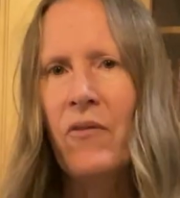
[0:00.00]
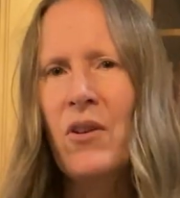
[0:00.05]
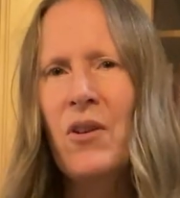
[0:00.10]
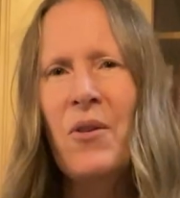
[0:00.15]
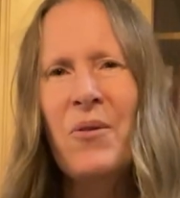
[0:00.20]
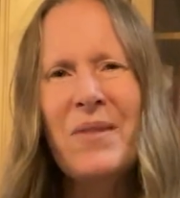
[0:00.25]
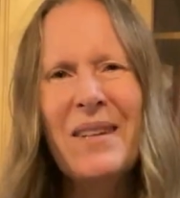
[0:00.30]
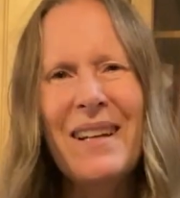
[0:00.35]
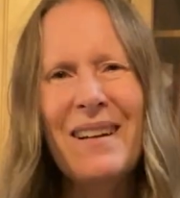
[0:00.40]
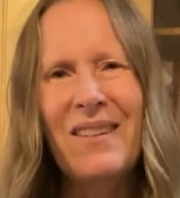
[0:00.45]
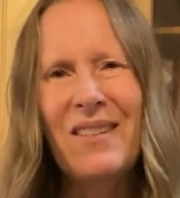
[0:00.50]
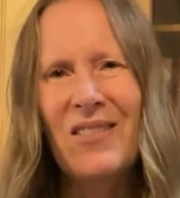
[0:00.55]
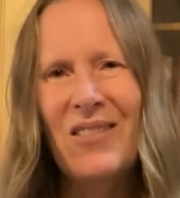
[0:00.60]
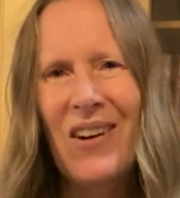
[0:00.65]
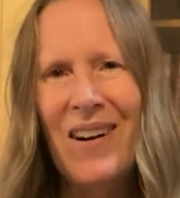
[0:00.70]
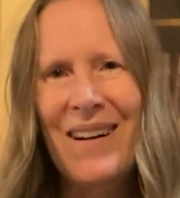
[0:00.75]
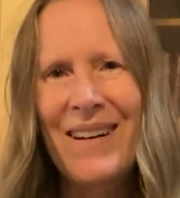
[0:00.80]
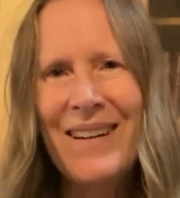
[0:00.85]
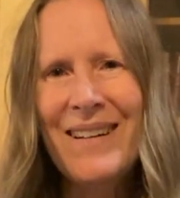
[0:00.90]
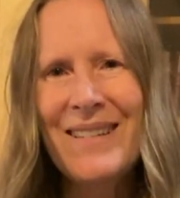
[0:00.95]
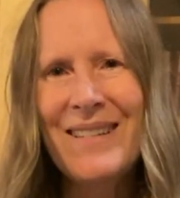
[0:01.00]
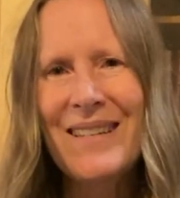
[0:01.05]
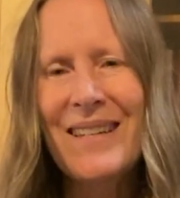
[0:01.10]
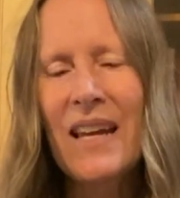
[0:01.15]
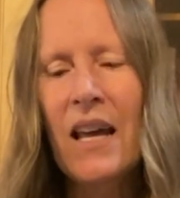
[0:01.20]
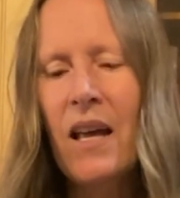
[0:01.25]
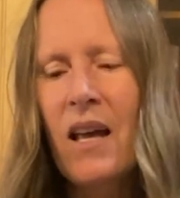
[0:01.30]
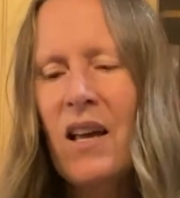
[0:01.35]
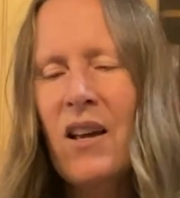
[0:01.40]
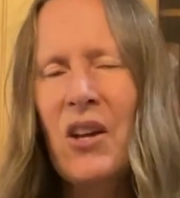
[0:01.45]
You don't need a lot.
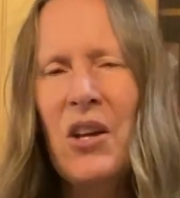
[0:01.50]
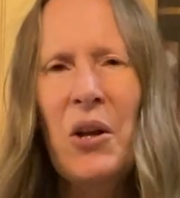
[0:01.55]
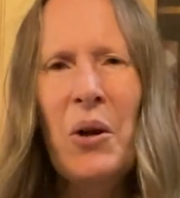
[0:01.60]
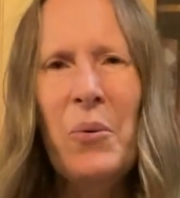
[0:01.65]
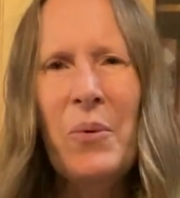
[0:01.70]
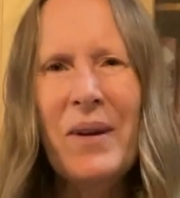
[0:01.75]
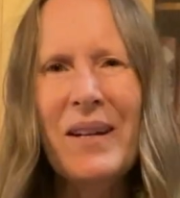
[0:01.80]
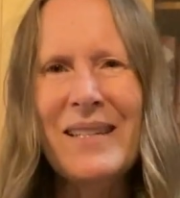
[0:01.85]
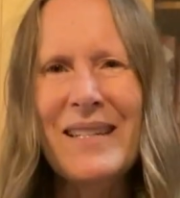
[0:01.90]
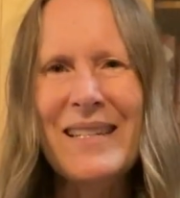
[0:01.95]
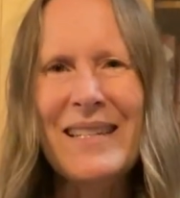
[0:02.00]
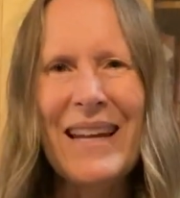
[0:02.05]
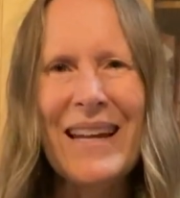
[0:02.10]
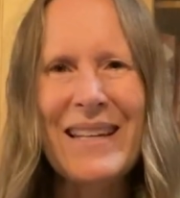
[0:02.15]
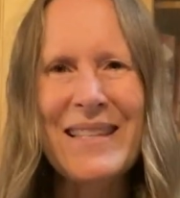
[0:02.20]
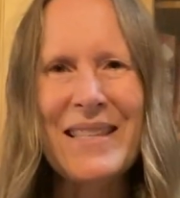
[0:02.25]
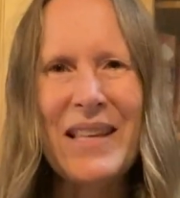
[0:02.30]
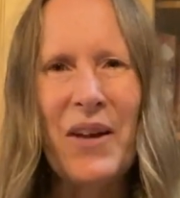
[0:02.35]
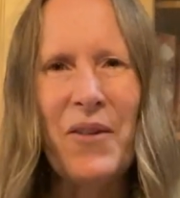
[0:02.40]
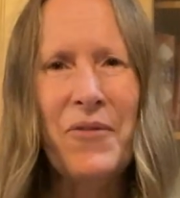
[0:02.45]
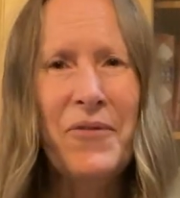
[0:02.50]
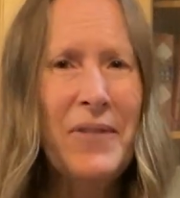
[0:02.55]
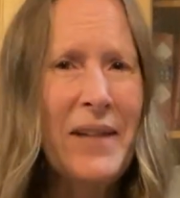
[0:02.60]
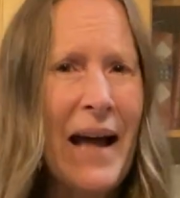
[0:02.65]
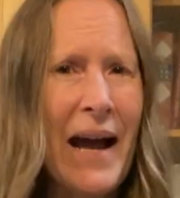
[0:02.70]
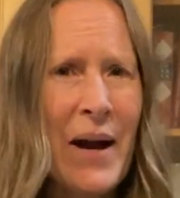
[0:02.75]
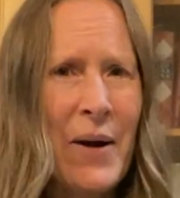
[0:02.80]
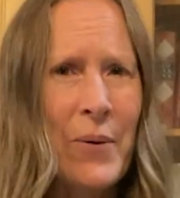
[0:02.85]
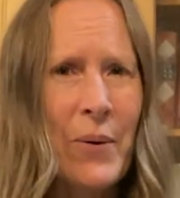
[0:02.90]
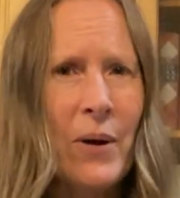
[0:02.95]
You don't want it to taste like
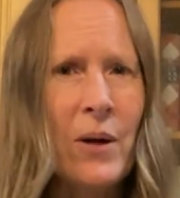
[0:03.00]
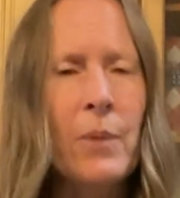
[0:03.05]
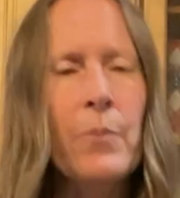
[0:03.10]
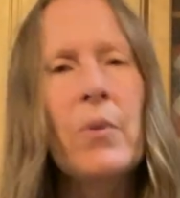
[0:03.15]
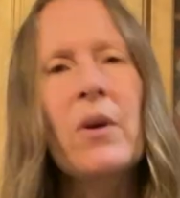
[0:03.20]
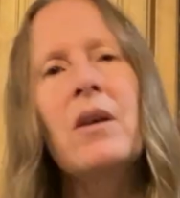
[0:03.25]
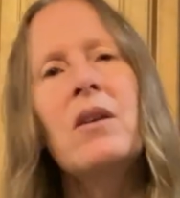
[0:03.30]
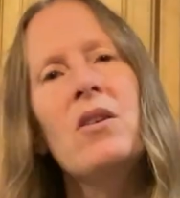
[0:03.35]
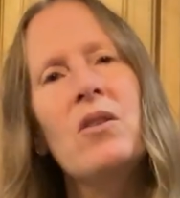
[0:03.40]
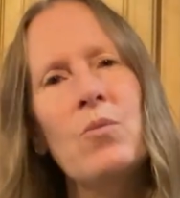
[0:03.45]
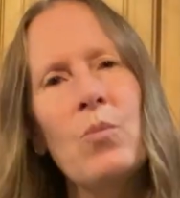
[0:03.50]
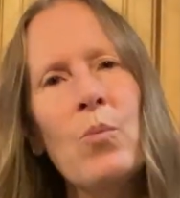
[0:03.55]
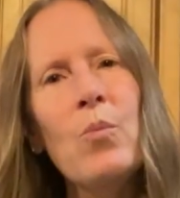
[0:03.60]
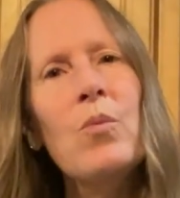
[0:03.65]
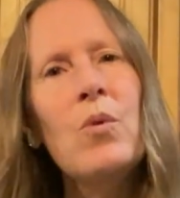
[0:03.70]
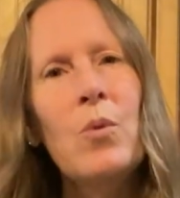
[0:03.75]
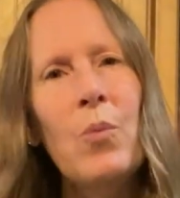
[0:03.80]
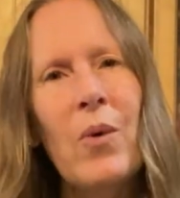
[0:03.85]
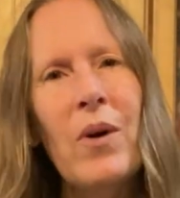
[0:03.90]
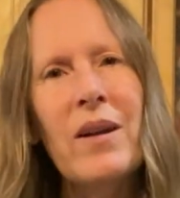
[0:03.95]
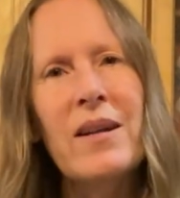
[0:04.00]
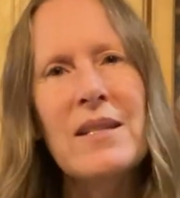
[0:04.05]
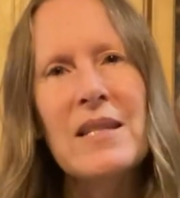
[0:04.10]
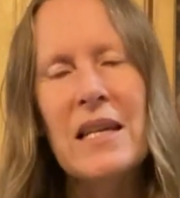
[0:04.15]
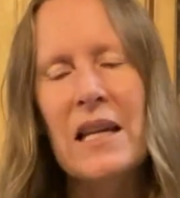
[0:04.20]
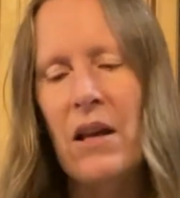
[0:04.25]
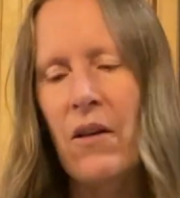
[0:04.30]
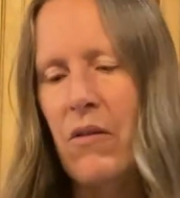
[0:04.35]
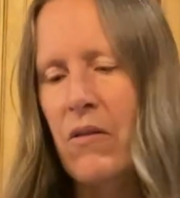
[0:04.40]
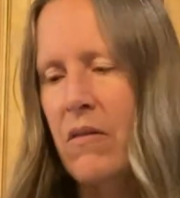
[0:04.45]
flour, but you want it to
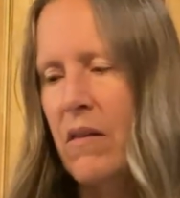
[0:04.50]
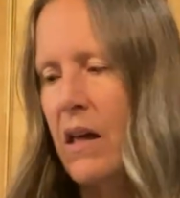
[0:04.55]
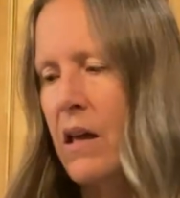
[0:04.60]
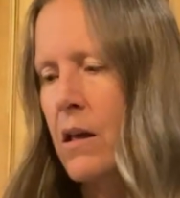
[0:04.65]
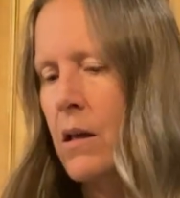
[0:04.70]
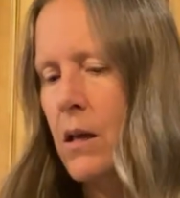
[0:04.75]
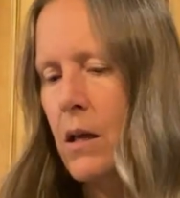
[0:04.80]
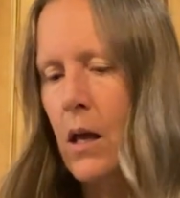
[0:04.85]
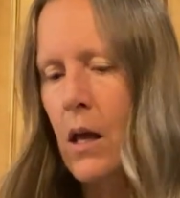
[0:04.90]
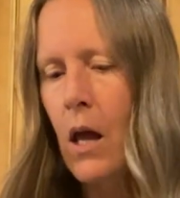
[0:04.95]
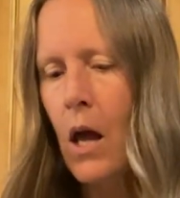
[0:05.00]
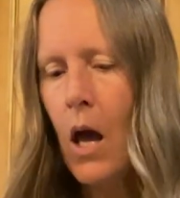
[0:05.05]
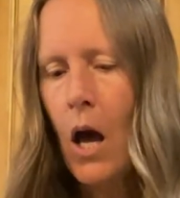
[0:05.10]
get thick.